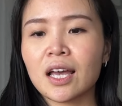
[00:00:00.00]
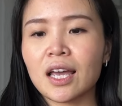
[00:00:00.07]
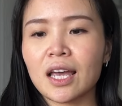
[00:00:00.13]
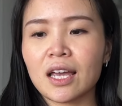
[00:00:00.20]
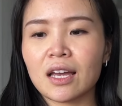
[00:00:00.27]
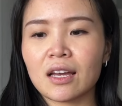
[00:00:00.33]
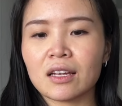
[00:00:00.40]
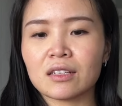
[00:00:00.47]

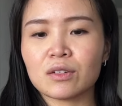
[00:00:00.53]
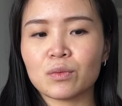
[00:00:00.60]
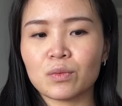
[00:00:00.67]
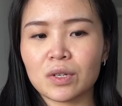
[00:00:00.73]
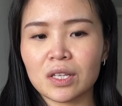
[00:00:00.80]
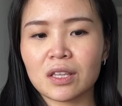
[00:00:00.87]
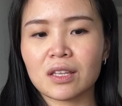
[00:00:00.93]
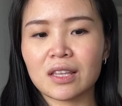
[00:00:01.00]
And
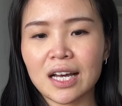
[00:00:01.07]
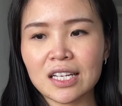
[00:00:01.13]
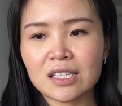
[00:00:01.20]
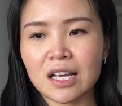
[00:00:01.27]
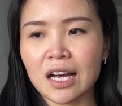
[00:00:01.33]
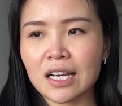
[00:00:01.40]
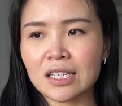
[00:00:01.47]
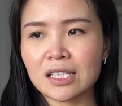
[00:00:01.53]
with that
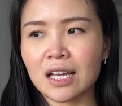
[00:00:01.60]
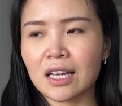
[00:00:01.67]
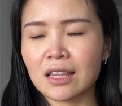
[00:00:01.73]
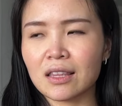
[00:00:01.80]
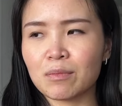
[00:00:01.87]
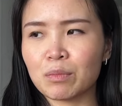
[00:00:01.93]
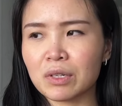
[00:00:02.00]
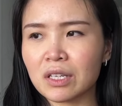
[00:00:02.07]
size, I
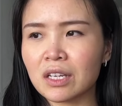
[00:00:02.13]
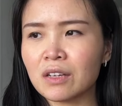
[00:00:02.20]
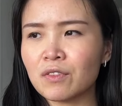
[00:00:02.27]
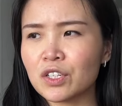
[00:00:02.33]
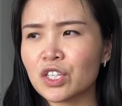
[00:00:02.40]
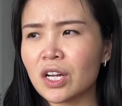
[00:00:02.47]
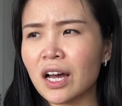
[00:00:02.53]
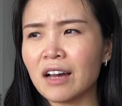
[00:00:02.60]
believe it
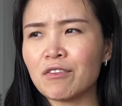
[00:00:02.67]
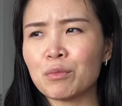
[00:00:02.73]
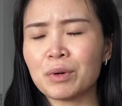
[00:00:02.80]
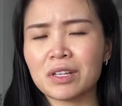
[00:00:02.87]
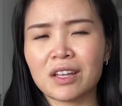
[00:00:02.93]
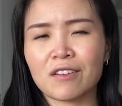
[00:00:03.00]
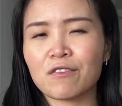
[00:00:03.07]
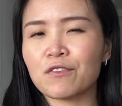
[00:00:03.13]
should have about
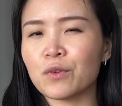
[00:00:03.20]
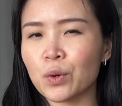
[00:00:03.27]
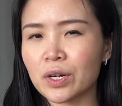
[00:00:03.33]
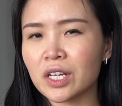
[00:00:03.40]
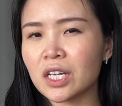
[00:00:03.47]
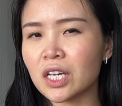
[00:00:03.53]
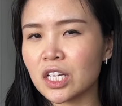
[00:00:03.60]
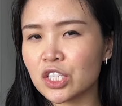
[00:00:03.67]
like
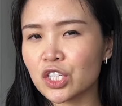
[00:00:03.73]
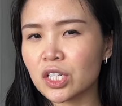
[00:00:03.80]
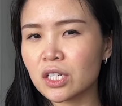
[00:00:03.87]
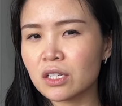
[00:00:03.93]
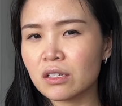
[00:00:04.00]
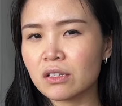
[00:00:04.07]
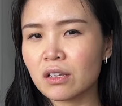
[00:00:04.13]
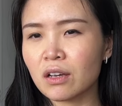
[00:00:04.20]
40
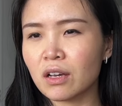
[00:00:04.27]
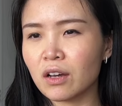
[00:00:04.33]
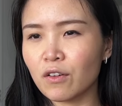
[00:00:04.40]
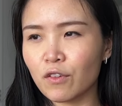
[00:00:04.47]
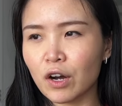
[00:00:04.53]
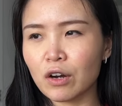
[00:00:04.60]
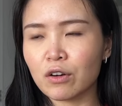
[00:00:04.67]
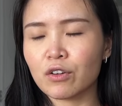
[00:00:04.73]
inches
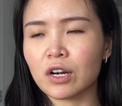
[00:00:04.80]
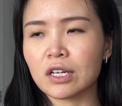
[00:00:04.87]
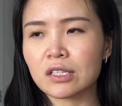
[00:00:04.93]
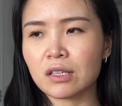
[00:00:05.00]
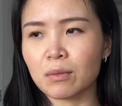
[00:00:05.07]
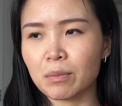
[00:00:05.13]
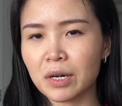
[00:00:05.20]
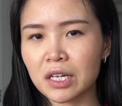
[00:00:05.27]
across
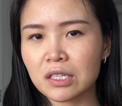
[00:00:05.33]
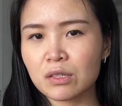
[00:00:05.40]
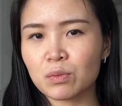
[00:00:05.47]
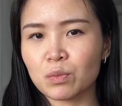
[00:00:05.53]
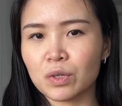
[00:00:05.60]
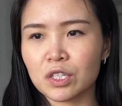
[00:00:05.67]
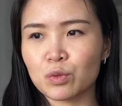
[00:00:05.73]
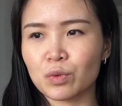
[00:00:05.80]
the bust,
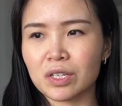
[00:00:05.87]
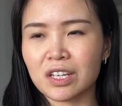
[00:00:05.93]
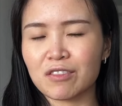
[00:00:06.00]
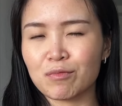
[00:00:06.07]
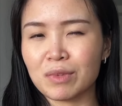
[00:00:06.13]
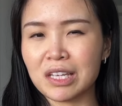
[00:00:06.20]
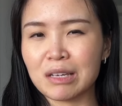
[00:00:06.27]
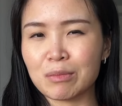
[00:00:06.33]
which would give
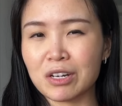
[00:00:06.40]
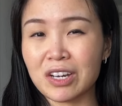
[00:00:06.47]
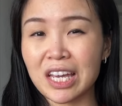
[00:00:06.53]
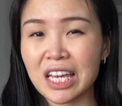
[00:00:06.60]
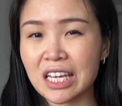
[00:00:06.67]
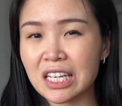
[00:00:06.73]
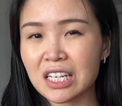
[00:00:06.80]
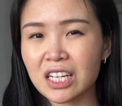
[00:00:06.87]
me about
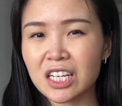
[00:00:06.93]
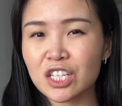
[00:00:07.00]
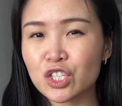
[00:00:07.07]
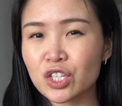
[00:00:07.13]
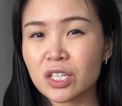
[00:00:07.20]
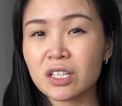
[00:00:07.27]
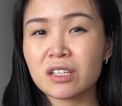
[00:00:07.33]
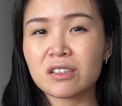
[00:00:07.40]
8
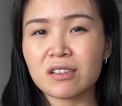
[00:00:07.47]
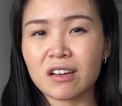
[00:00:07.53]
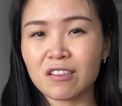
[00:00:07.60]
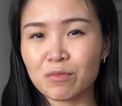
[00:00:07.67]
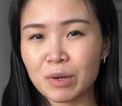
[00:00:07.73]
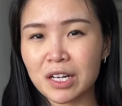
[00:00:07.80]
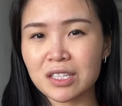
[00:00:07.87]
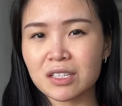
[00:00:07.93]
inches of
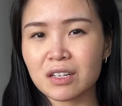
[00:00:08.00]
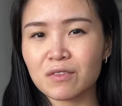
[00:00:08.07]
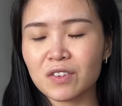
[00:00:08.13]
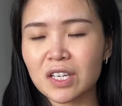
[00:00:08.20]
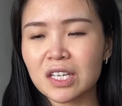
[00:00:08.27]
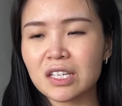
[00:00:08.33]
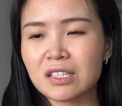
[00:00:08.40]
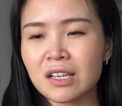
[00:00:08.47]
positive
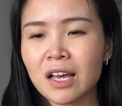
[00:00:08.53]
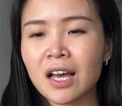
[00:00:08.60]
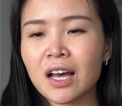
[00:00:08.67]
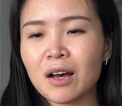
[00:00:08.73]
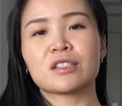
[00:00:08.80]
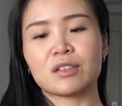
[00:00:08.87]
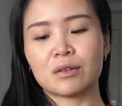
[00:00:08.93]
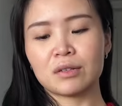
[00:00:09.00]
ease.
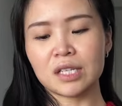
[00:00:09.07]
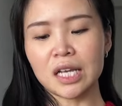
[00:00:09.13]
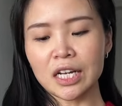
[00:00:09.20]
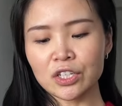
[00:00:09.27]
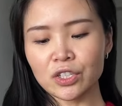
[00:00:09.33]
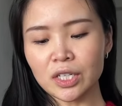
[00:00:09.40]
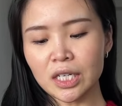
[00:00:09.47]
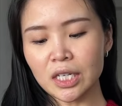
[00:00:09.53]
So it was
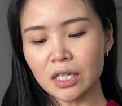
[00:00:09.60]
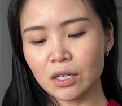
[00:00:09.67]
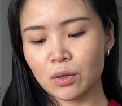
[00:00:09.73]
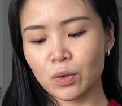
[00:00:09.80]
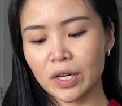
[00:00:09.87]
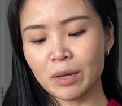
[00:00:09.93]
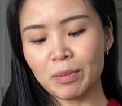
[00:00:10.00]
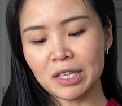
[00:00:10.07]
actually
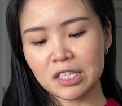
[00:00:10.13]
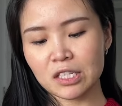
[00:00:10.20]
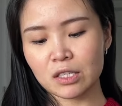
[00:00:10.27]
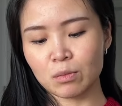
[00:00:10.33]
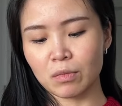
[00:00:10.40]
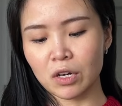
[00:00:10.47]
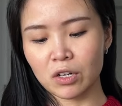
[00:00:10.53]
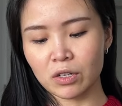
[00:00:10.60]
quite a bit
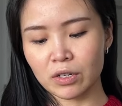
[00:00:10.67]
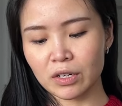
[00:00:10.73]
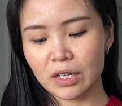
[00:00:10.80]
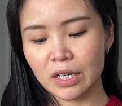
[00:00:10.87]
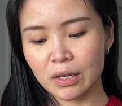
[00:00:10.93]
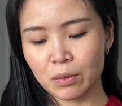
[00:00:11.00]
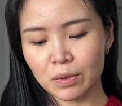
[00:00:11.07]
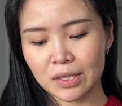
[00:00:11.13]
smaller.
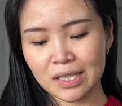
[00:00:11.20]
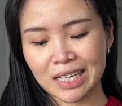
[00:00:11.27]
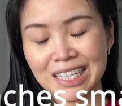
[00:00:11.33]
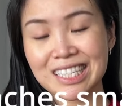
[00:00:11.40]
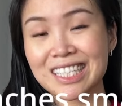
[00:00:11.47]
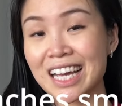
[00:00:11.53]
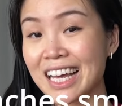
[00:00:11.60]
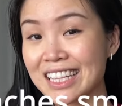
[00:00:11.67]
It was like
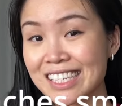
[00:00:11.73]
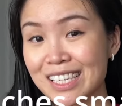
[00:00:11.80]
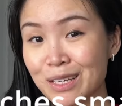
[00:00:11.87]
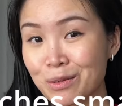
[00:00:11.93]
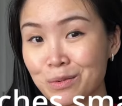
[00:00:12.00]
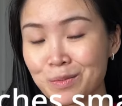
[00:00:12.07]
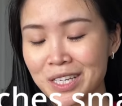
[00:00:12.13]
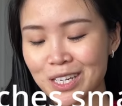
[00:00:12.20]
10
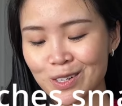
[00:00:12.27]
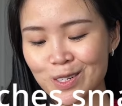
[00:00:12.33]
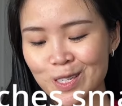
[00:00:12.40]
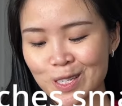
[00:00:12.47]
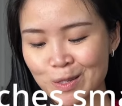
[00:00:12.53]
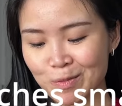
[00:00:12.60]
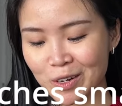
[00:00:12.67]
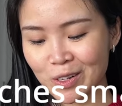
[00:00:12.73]
centimeters
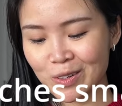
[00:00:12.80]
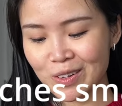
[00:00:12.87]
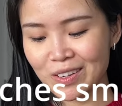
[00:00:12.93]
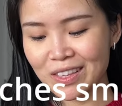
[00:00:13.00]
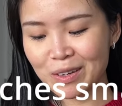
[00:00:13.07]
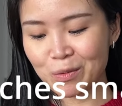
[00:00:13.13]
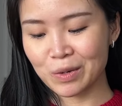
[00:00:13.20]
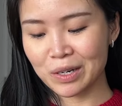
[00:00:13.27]
smaller
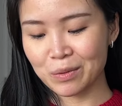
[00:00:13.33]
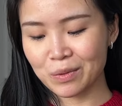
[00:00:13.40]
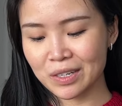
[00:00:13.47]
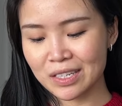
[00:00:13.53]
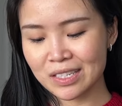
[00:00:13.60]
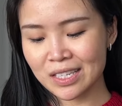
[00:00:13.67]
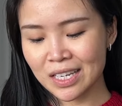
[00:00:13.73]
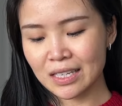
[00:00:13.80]
than what was